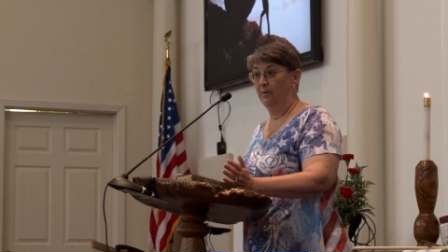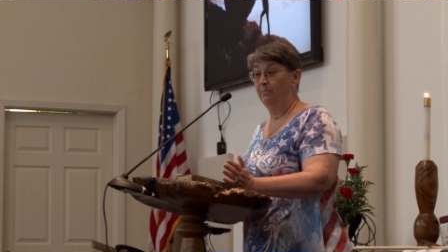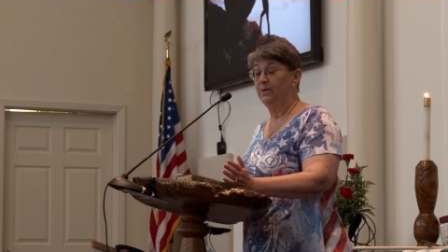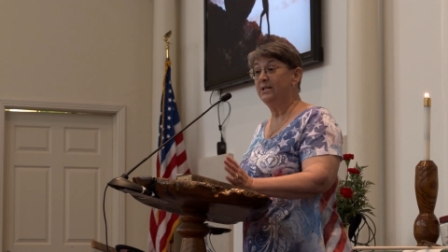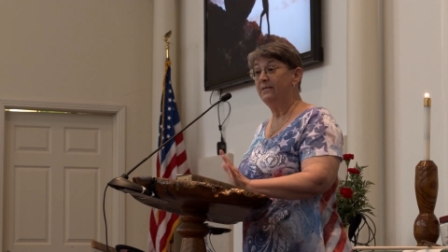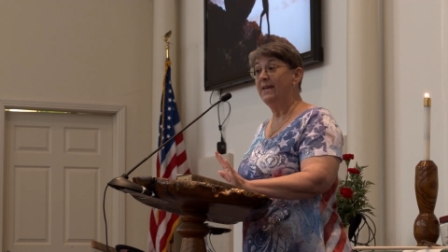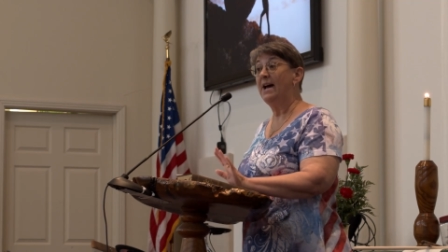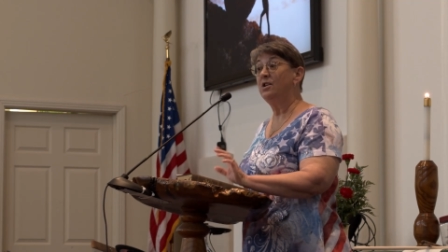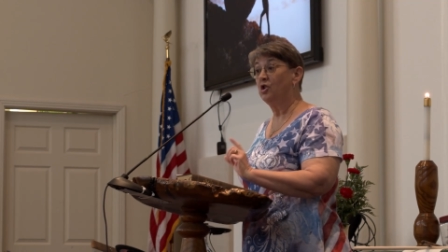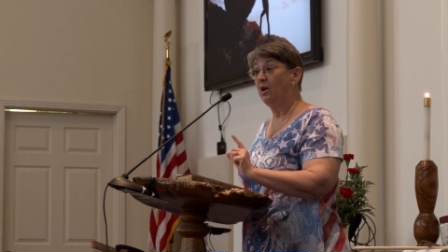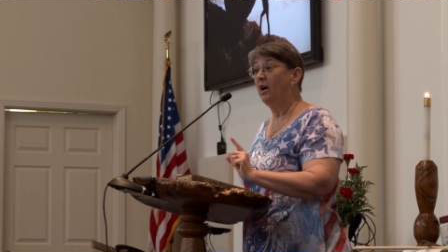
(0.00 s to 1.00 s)
But to
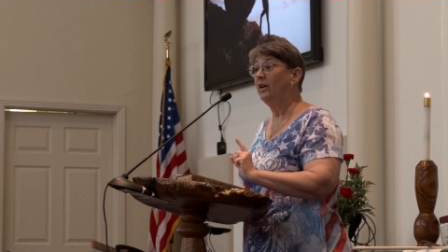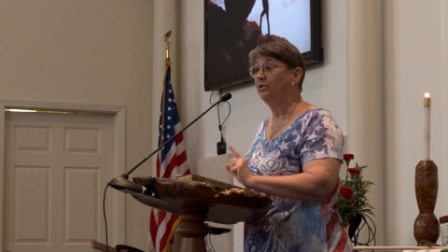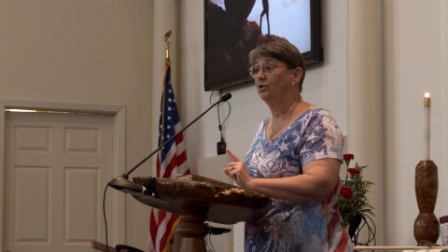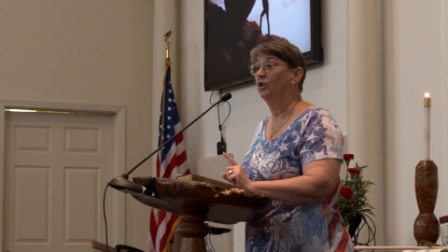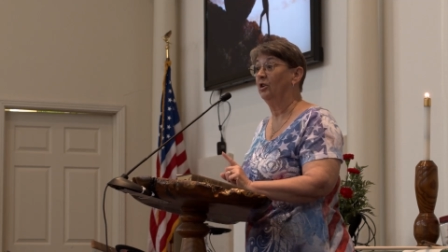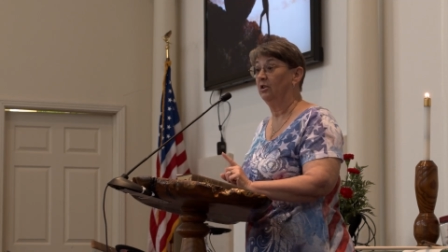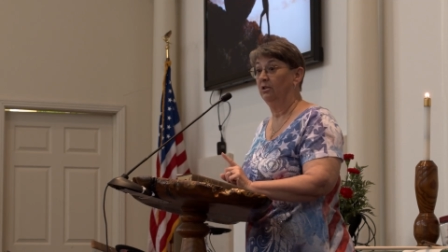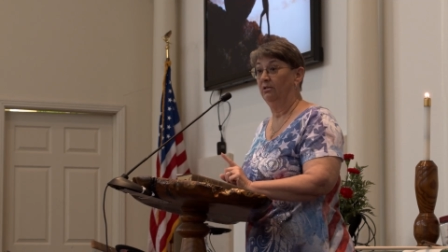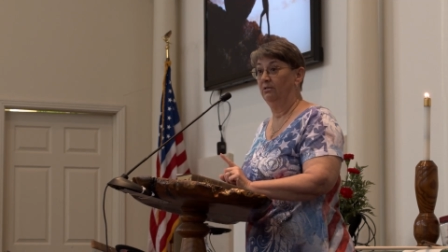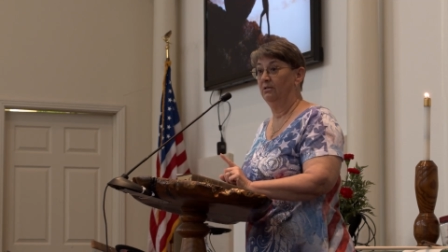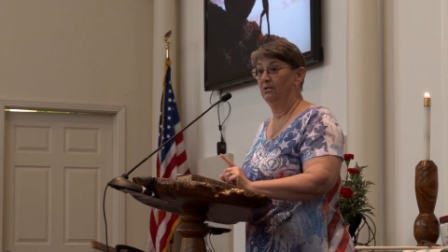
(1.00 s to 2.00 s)
that toddler,
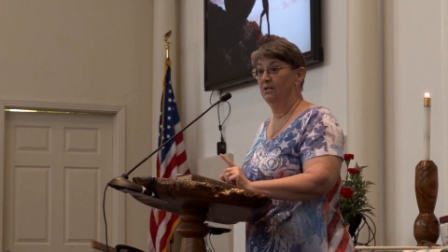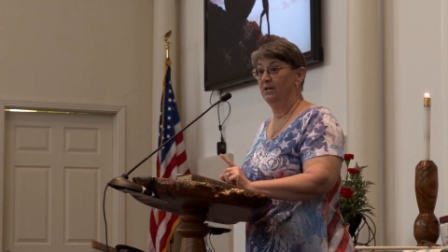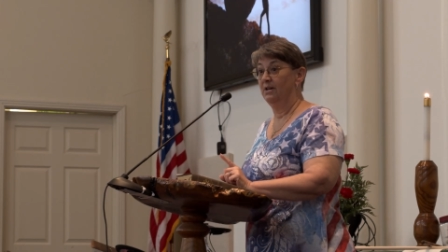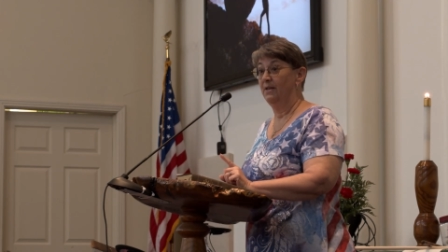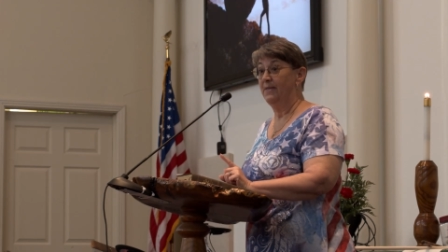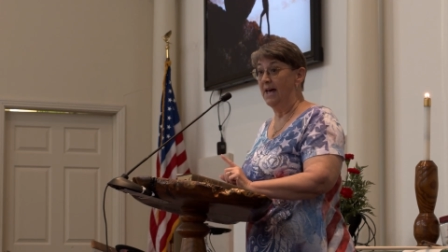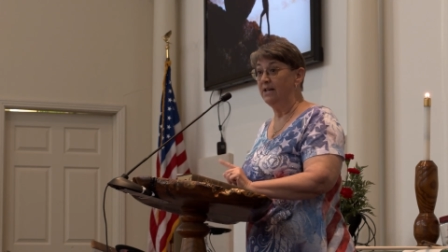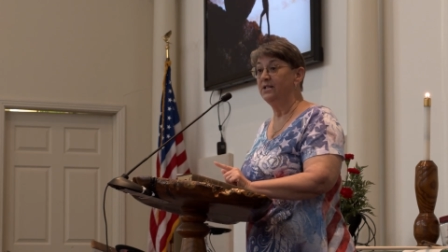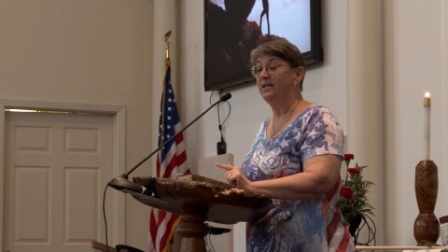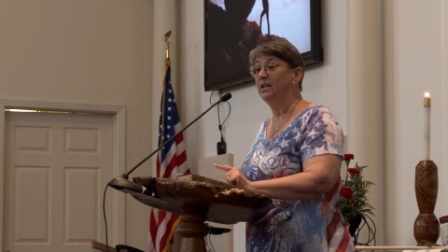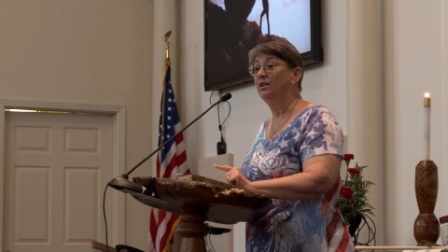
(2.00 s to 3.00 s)
that
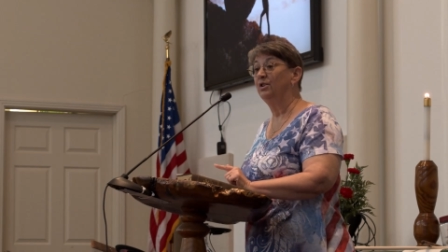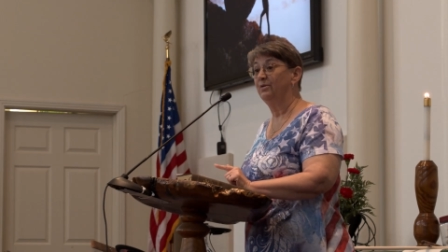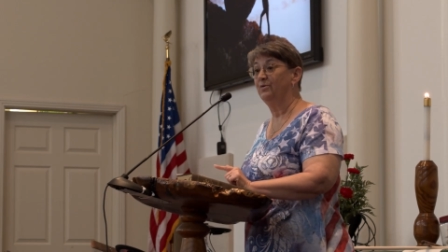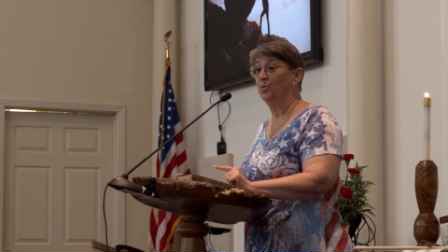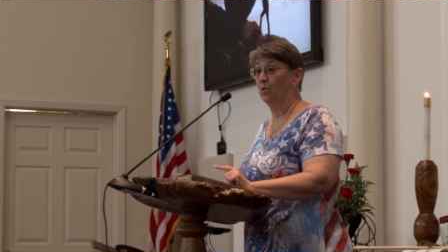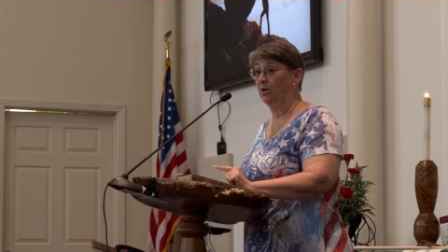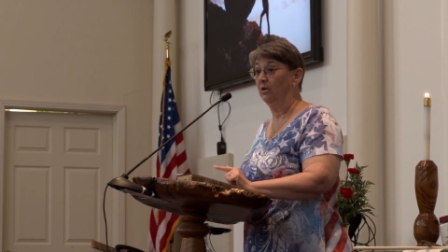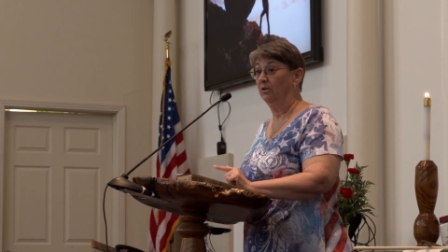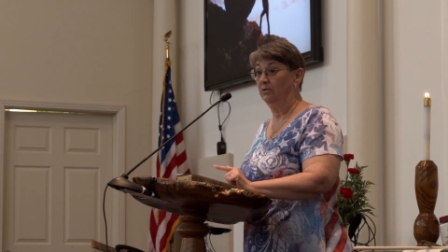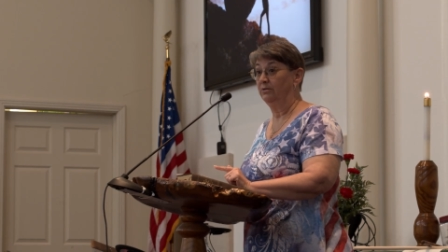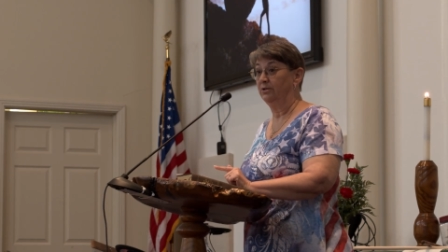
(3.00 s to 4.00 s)
is the end of the
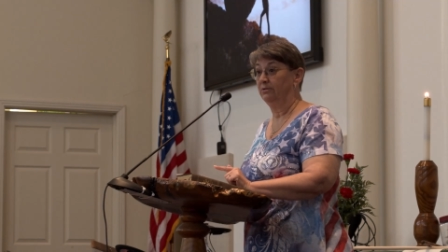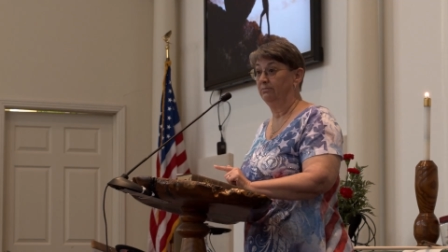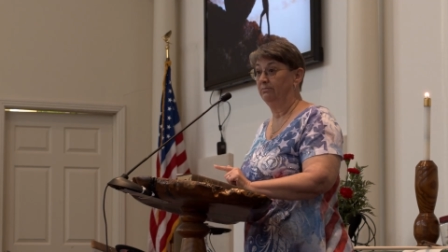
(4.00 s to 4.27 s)
world.